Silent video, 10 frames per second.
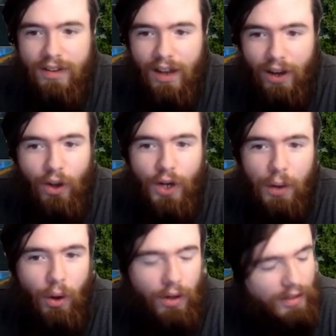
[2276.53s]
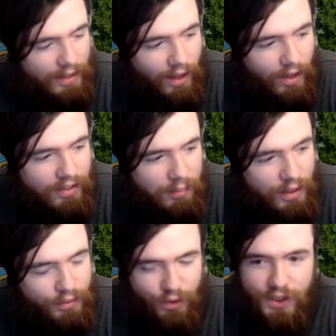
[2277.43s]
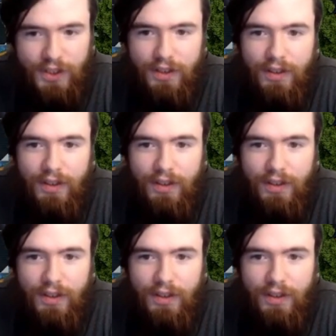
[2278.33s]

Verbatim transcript: I unironically lost the mirror force.